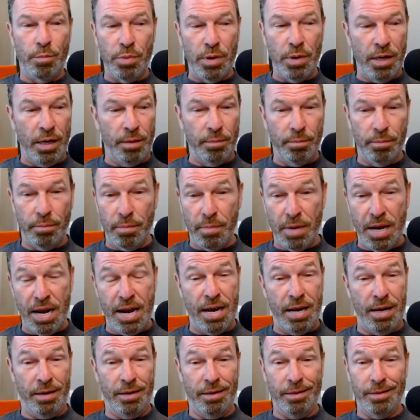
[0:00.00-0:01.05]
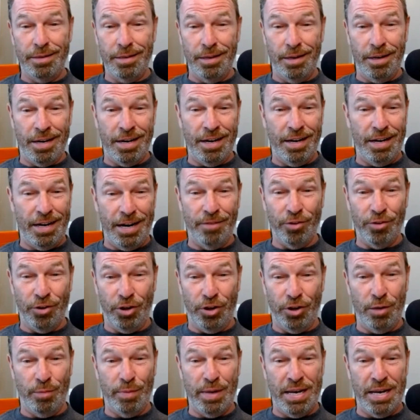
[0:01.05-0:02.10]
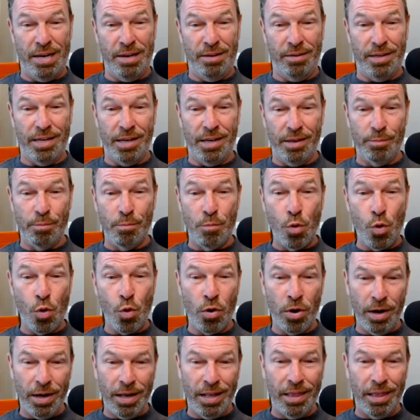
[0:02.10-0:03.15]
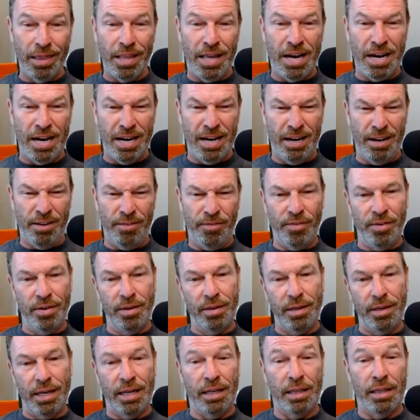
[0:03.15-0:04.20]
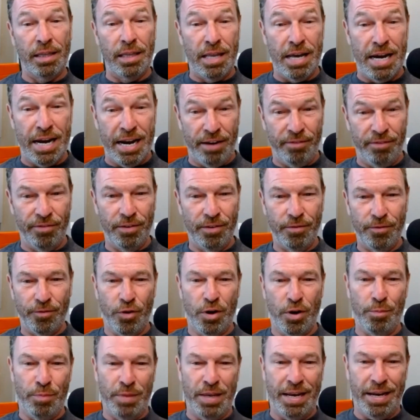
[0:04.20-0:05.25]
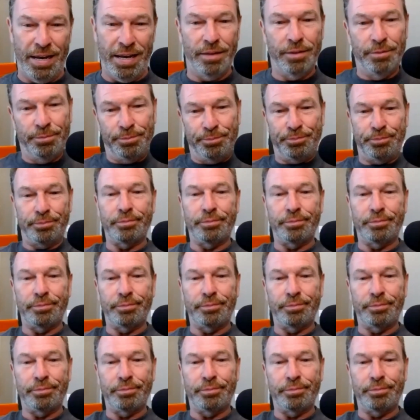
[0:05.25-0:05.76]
But man, did I ever come out more alive in life from that.